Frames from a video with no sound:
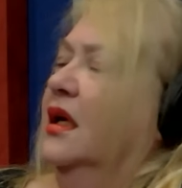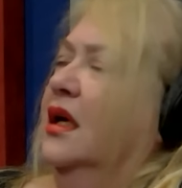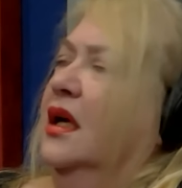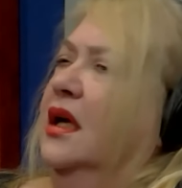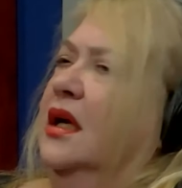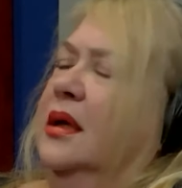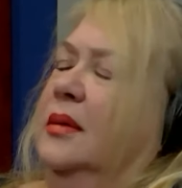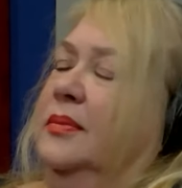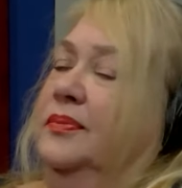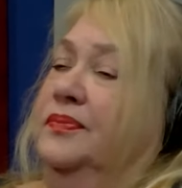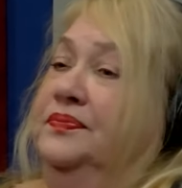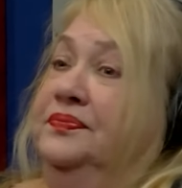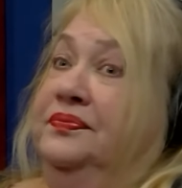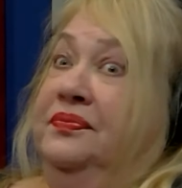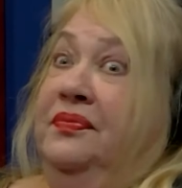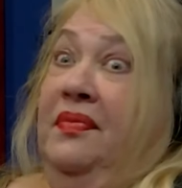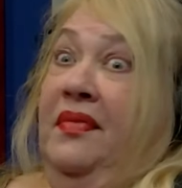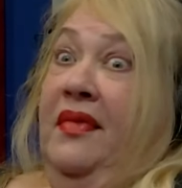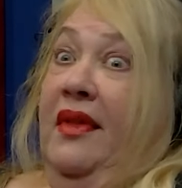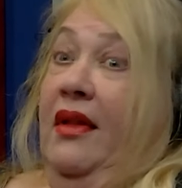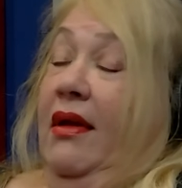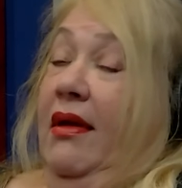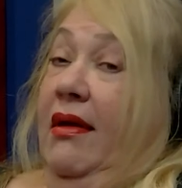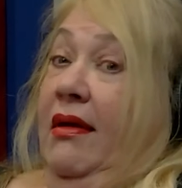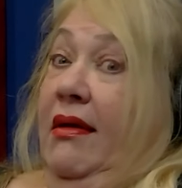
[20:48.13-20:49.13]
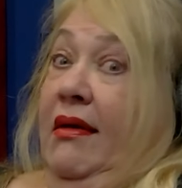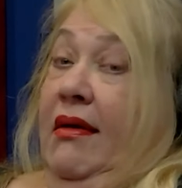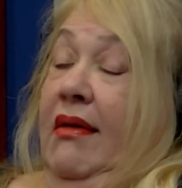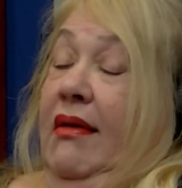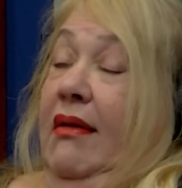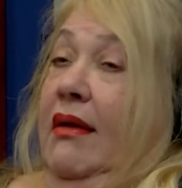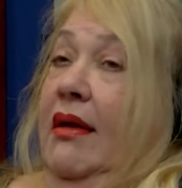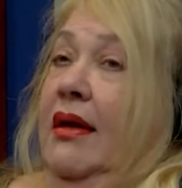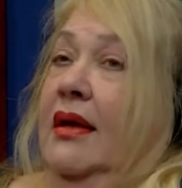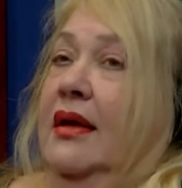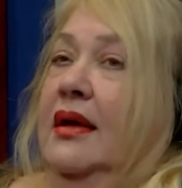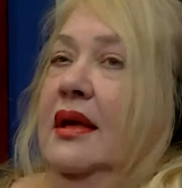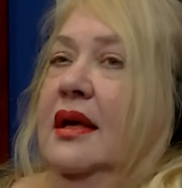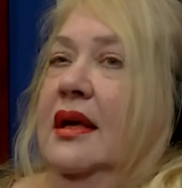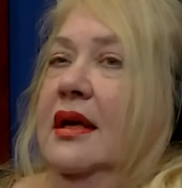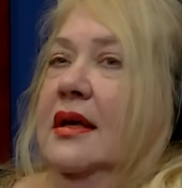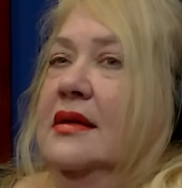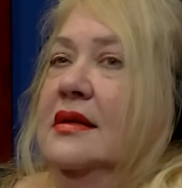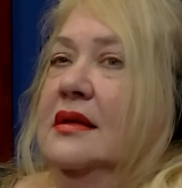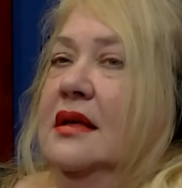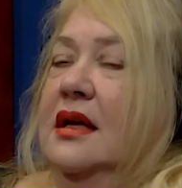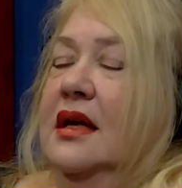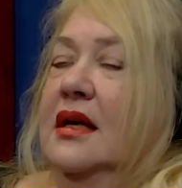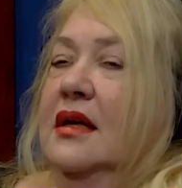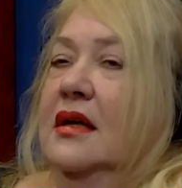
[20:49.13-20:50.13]
Um,
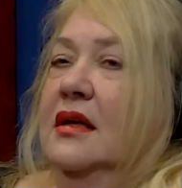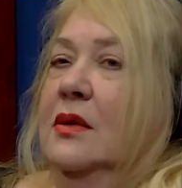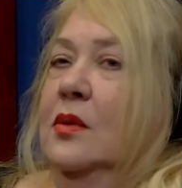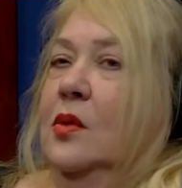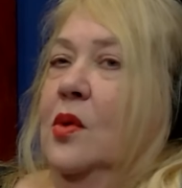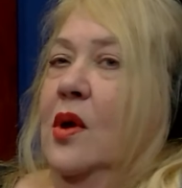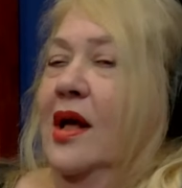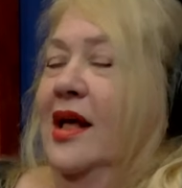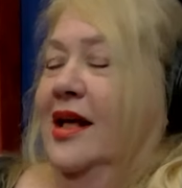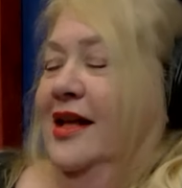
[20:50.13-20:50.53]
yes, I don't know why